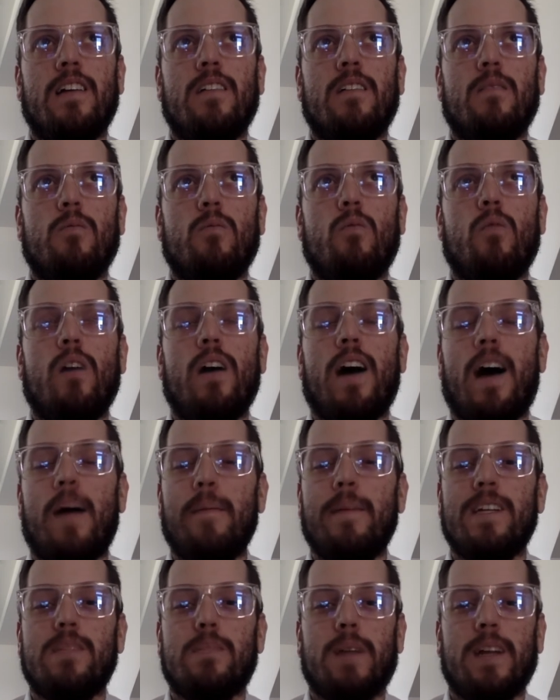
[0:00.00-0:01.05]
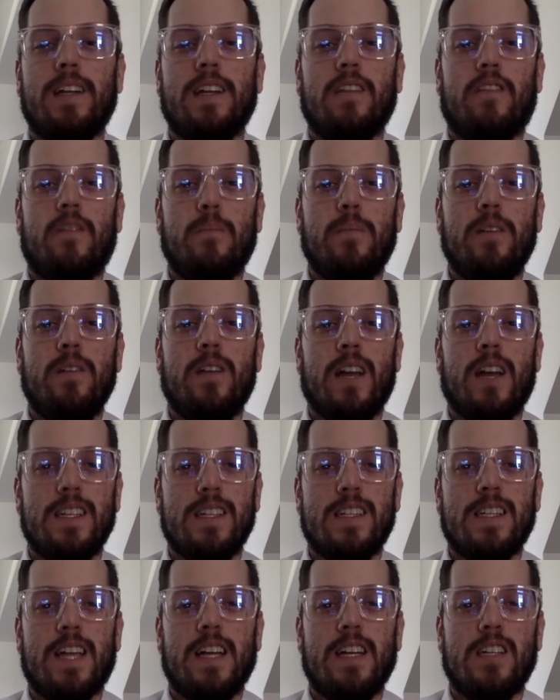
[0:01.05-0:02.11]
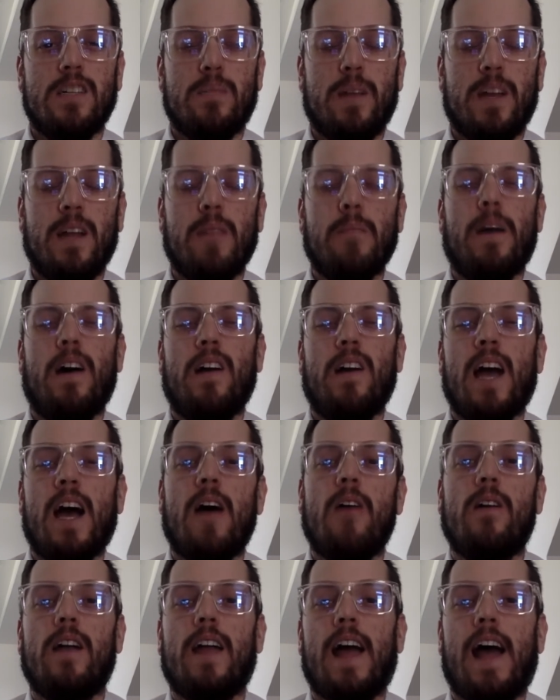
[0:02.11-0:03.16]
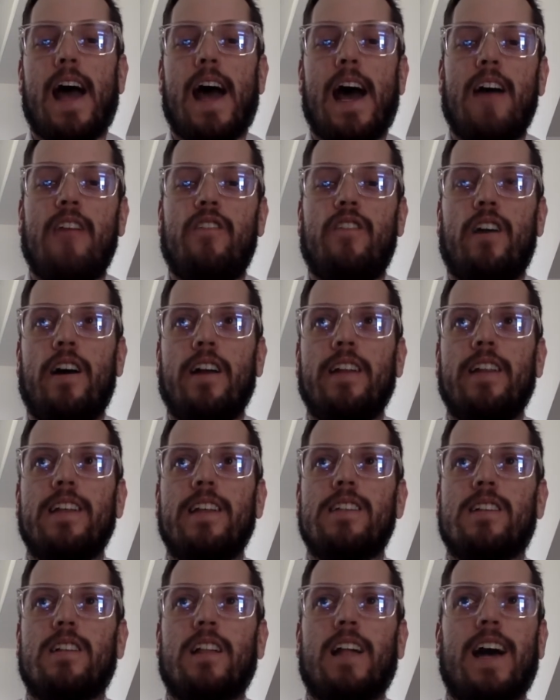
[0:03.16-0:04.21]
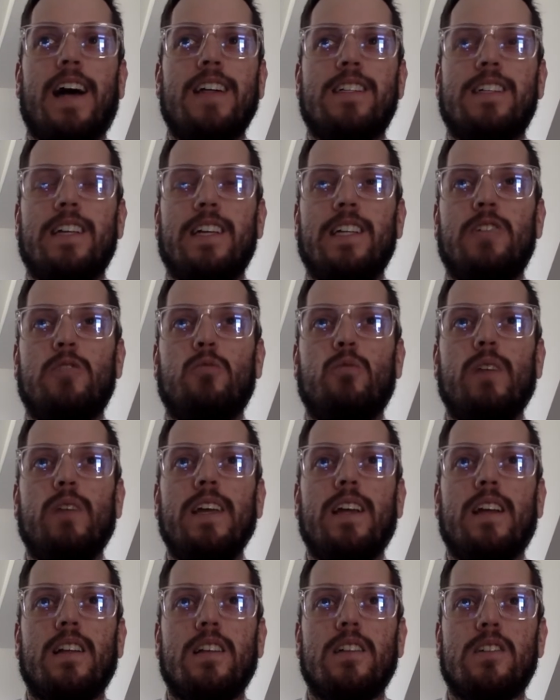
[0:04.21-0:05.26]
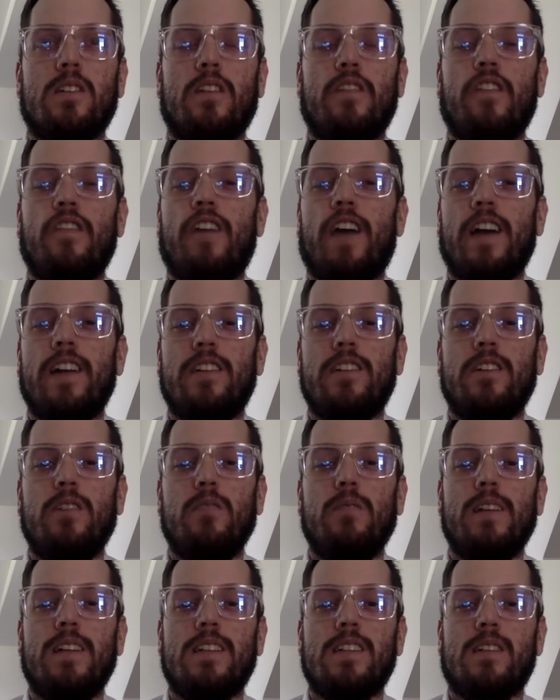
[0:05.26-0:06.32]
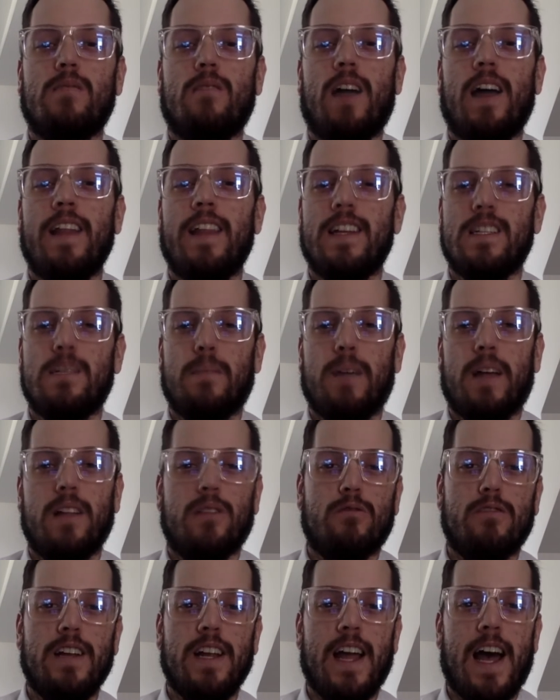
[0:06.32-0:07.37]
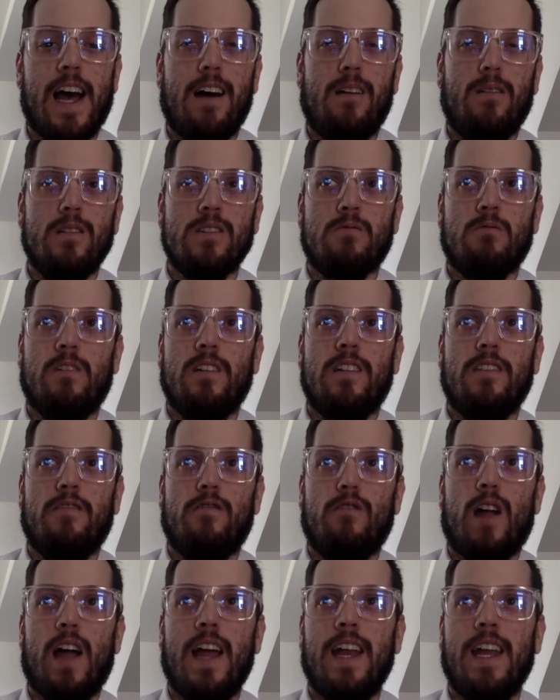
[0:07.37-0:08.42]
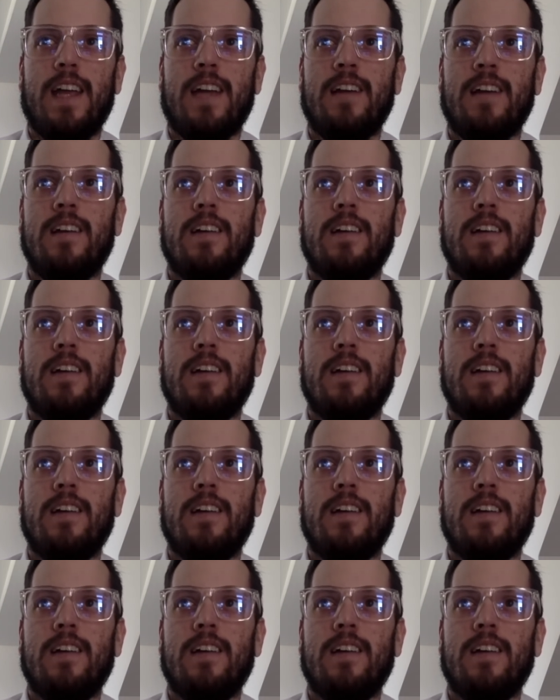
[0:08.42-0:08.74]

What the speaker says: What I'm expecting from you guys is that you're spending about an hour and a half on this class each week. So if you've had 2 weeks to write, that's about 3 hours worth of writing.